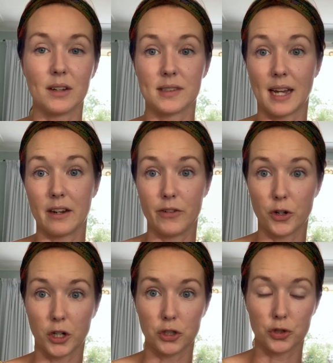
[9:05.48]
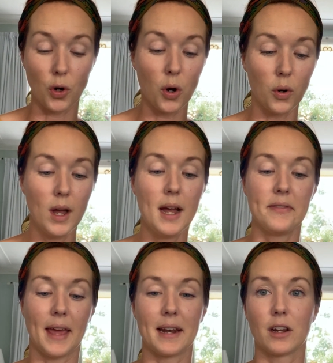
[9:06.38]
outside of your control,
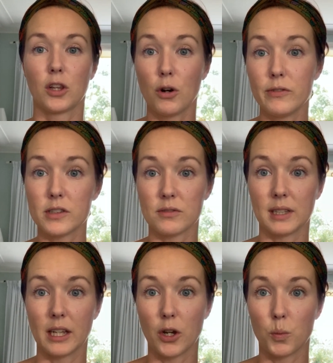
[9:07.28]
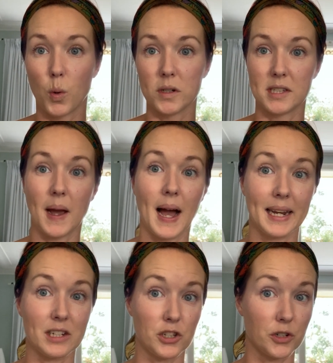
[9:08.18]
then clove is a really good one to add
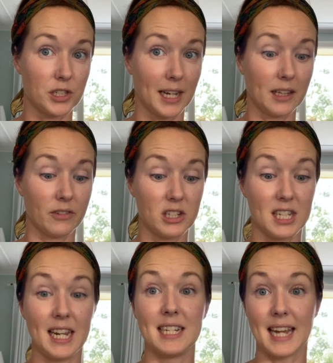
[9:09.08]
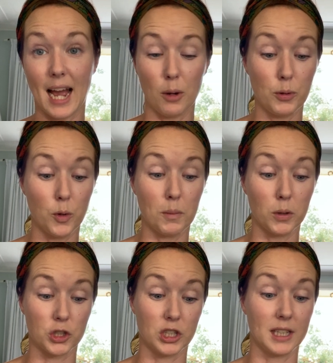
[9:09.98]
into your daily routine to help you
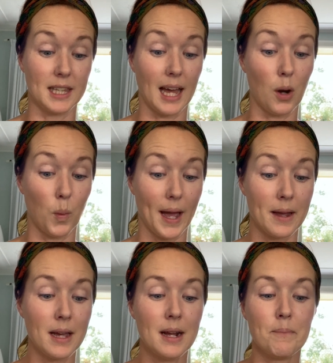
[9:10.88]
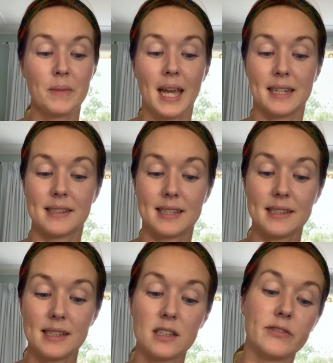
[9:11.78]
emotionally that way. It
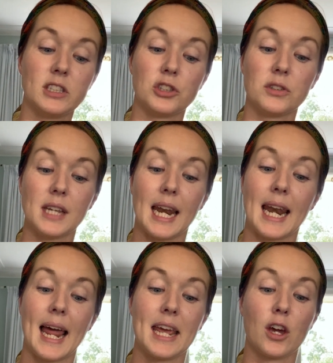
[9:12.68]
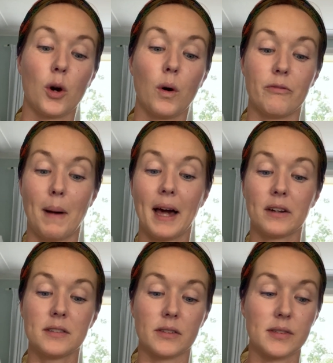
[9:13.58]
assists individuals in letting go of
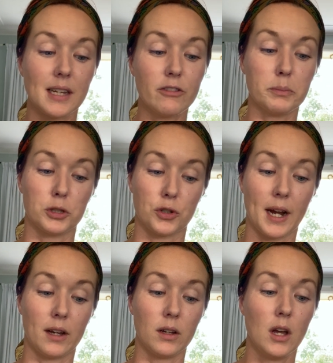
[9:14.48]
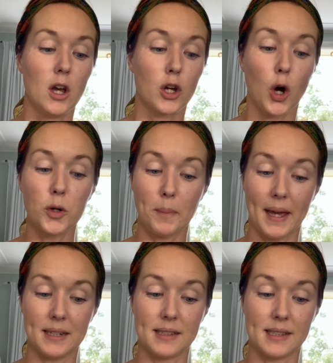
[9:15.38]
patterns of self-betrayal,
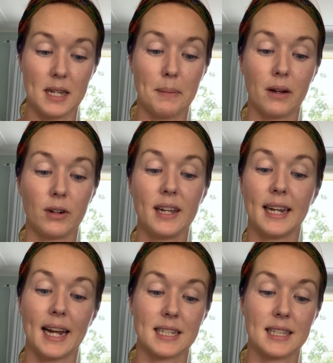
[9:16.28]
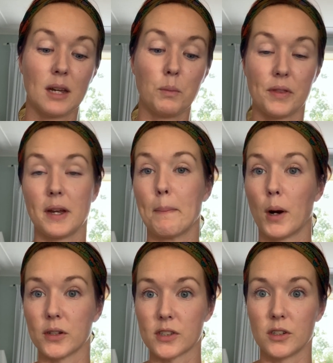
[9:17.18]
codependency by reconnecting them with their
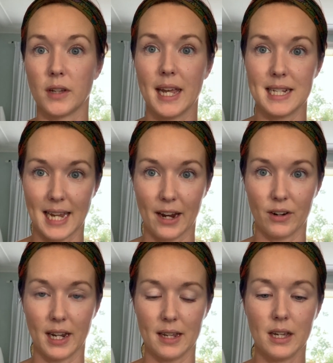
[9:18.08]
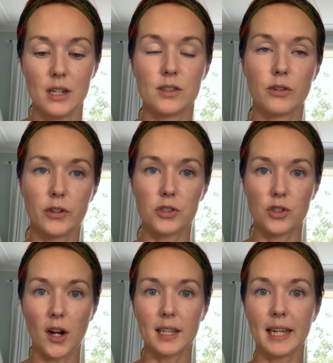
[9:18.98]
personal integrity. So if you're
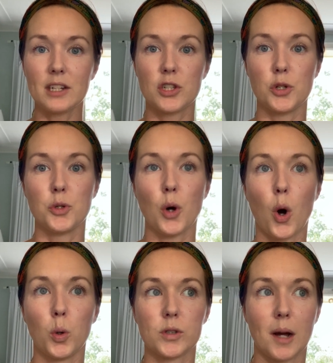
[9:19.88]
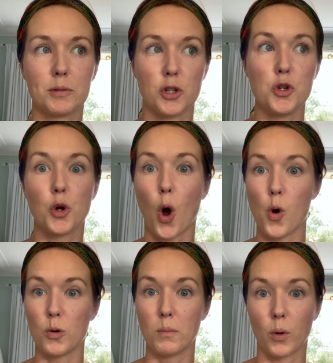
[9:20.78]
struggling to hold up to your
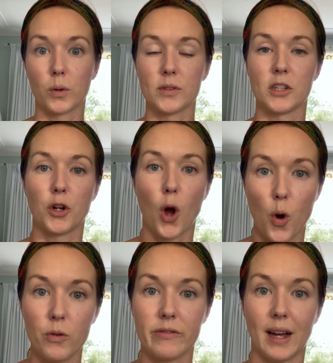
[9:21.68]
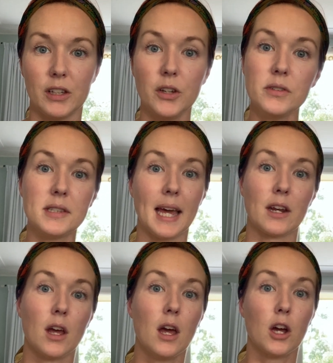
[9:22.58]
own morals and your own values, then
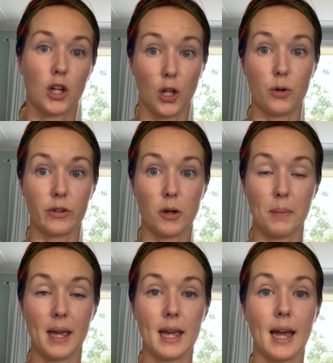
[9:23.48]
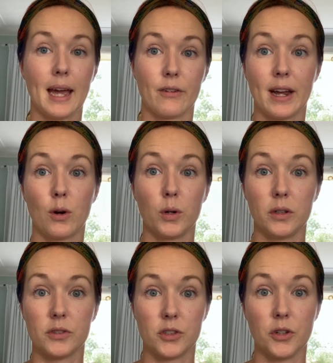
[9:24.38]
clove could be a great
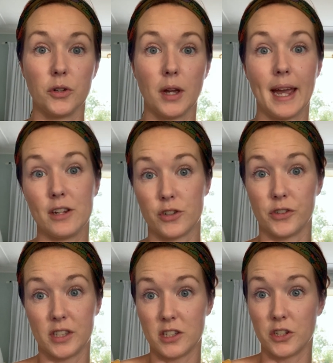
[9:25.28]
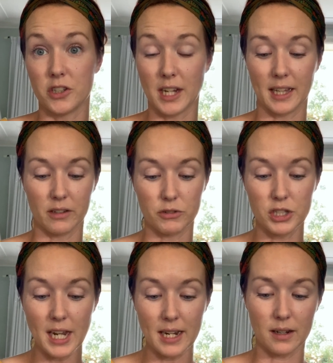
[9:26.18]
oil to introduce into your daily
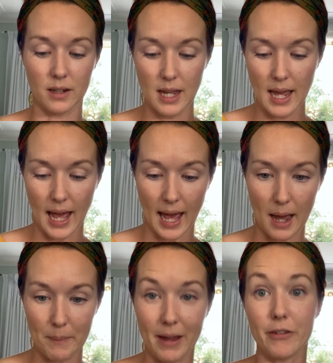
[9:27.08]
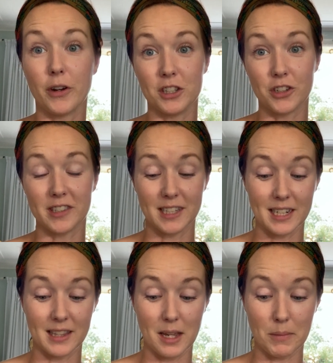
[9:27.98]
routine if you're interested
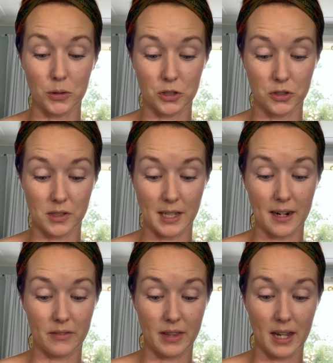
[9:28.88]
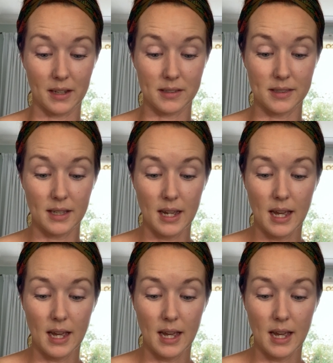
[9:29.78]
in the emotional side of things.